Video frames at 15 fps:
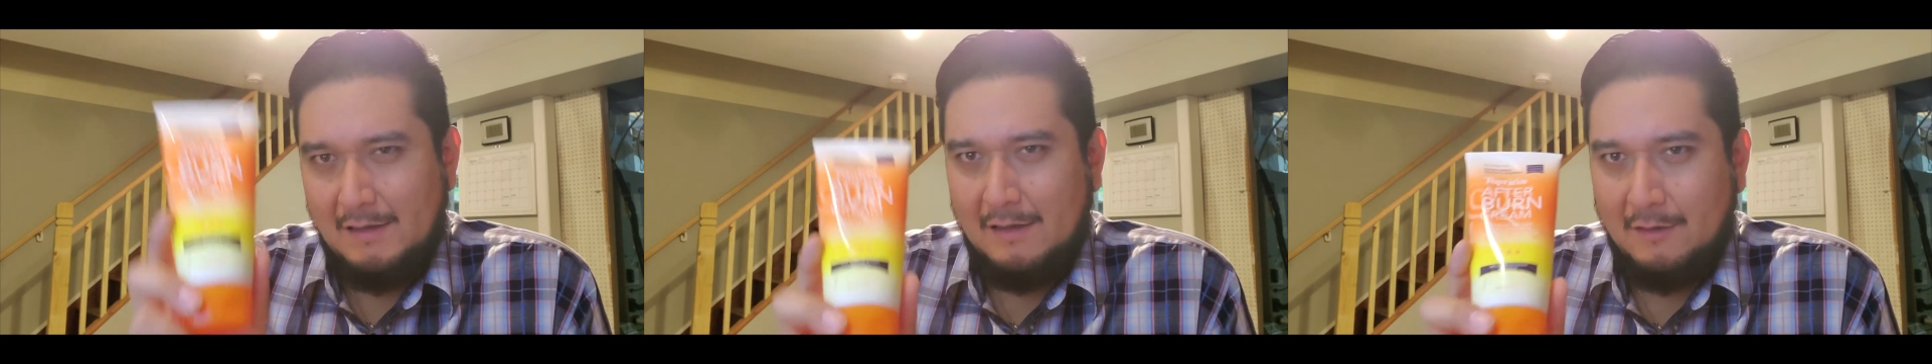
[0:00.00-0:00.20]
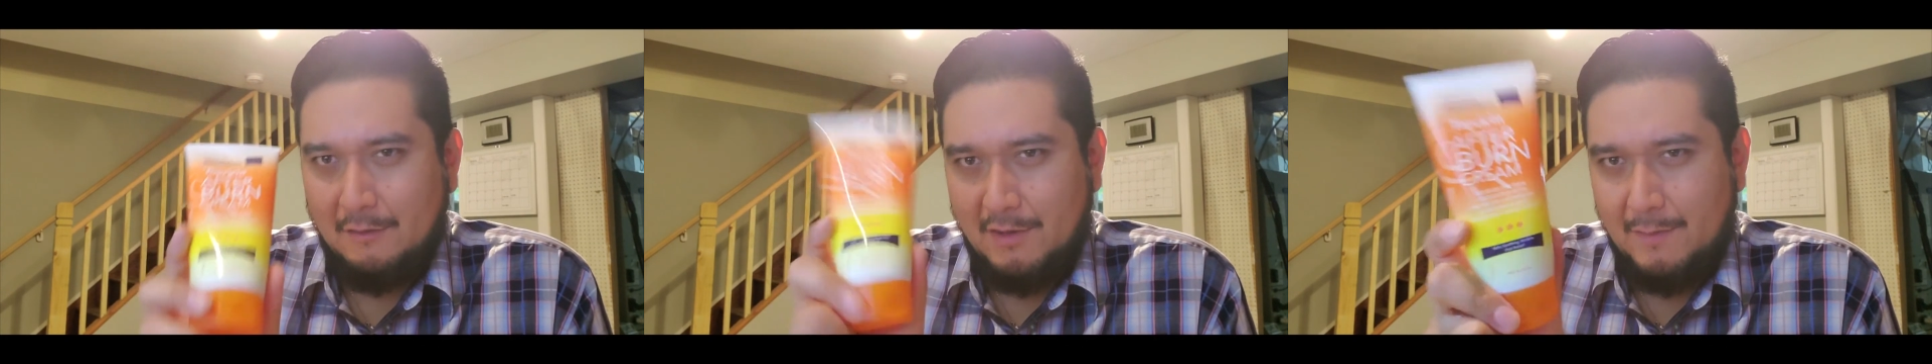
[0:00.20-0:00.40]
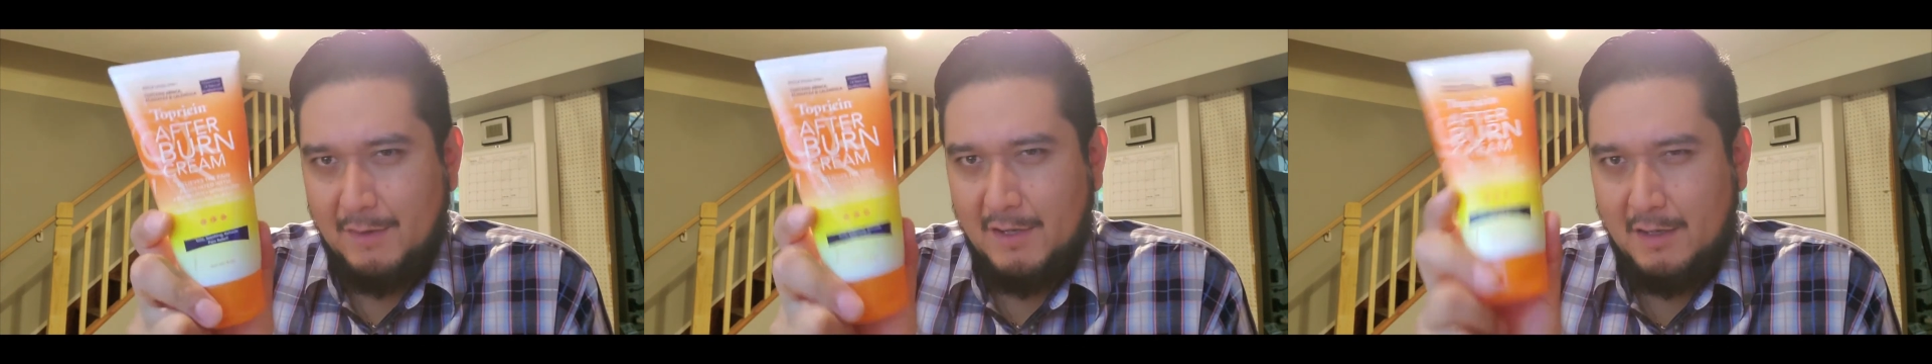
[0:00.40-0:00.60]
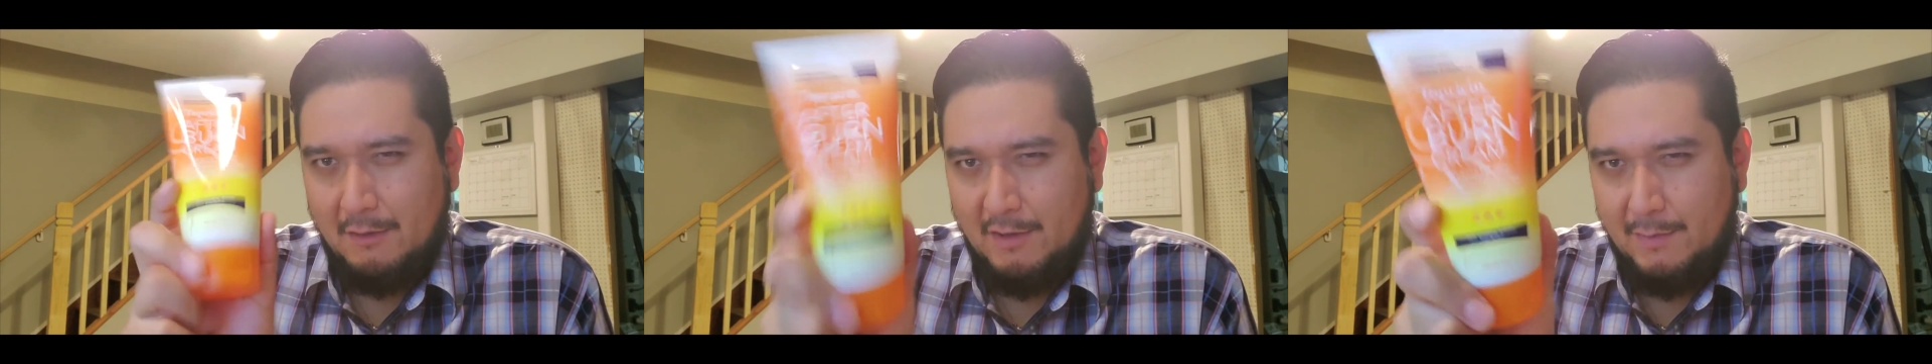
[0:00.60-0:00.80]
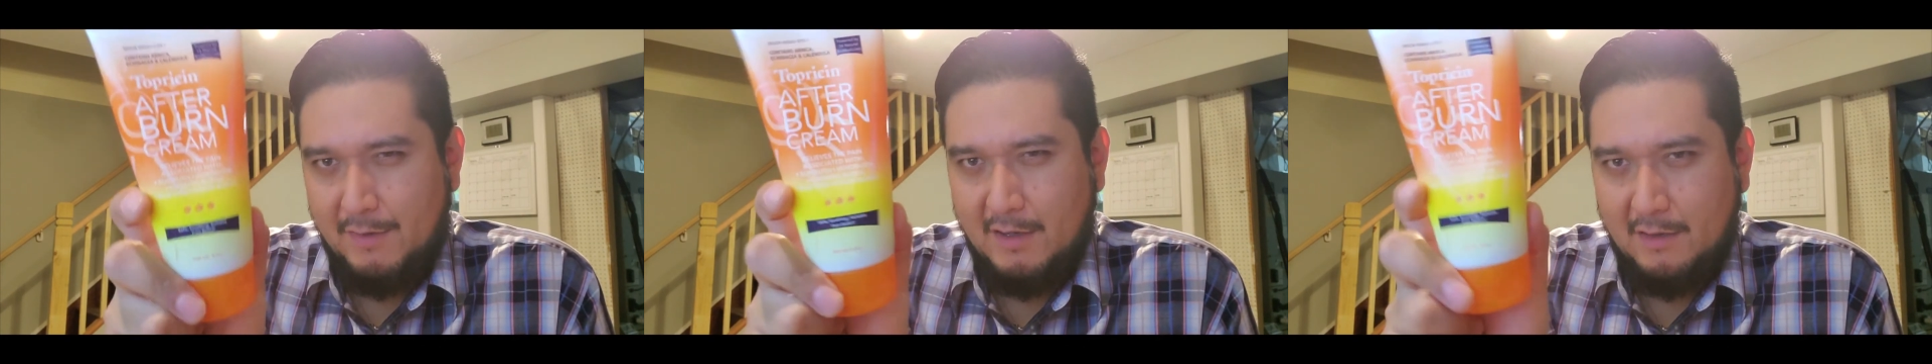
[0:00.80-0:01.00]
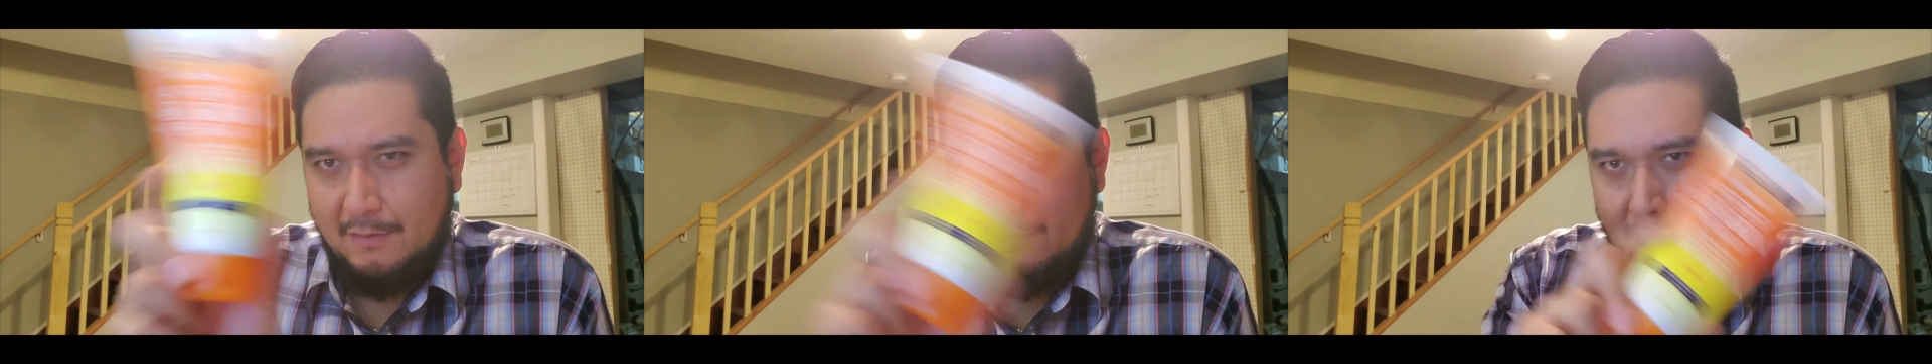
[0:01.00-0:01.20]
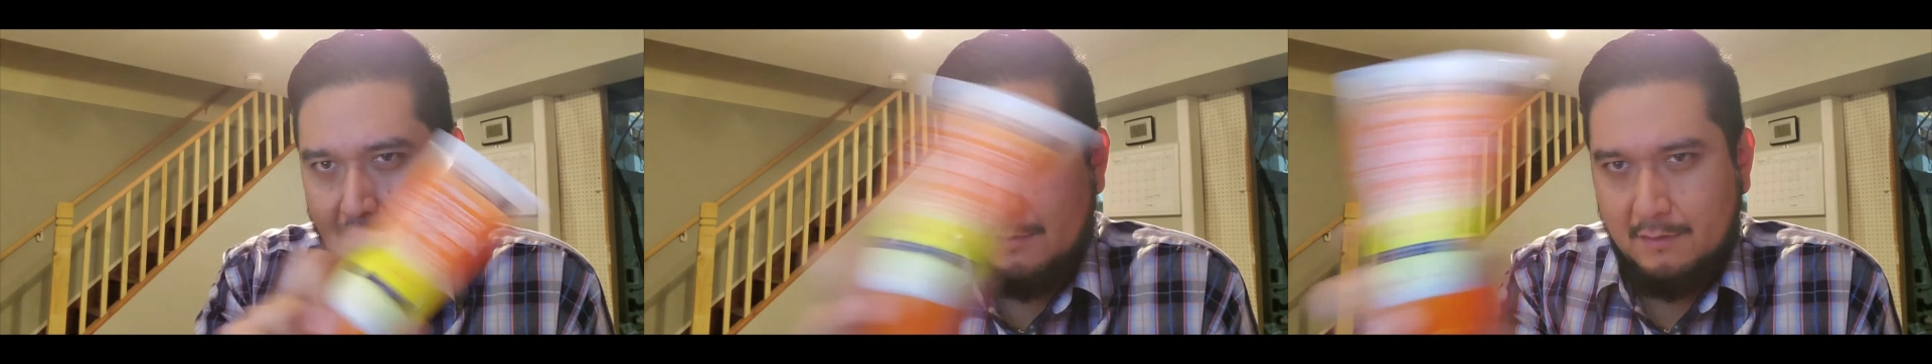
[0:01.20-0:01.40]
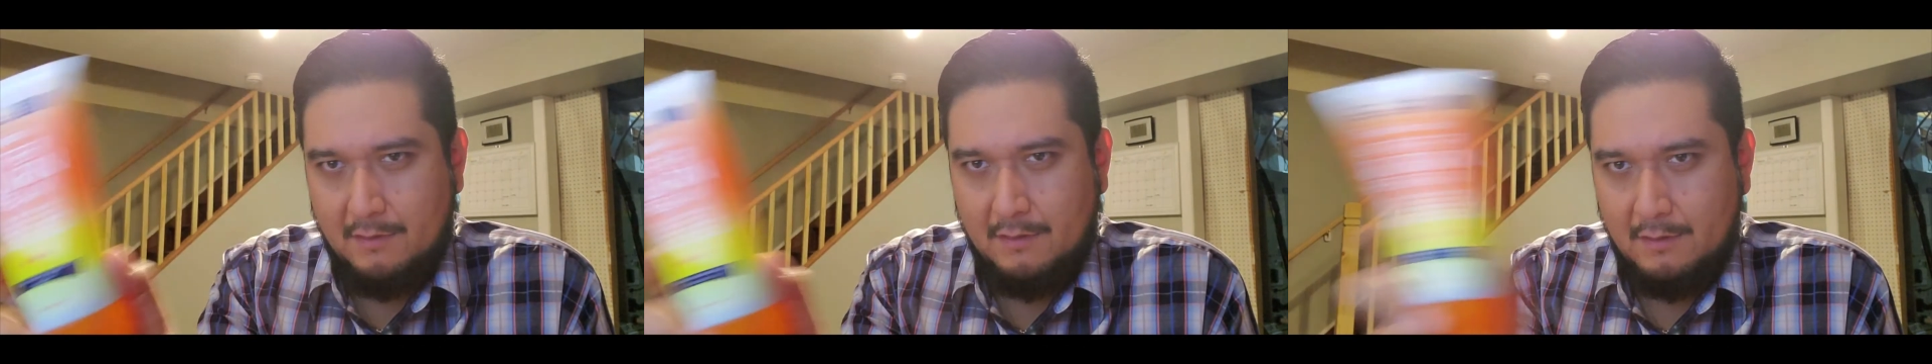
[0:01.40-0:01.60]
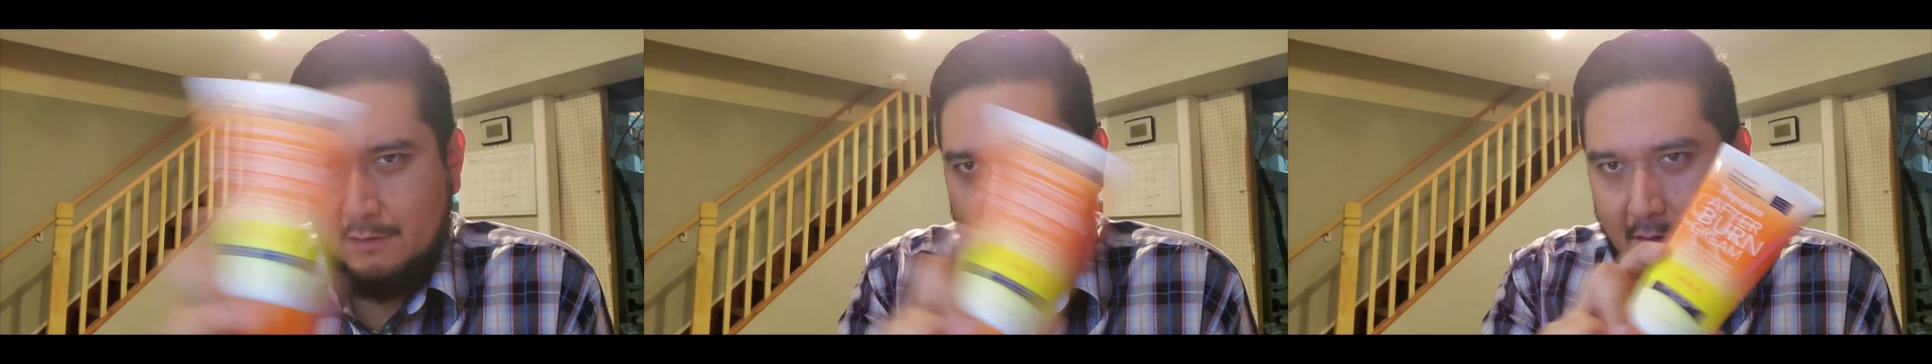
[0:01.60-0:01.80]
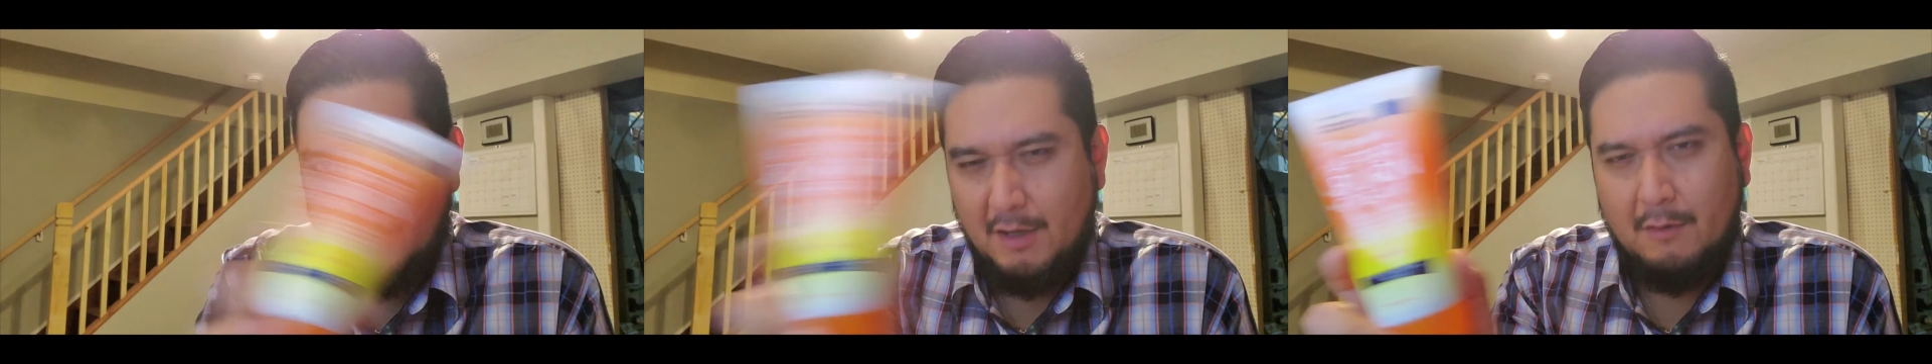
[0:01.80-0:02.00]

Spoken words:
Cream on, cream off. No,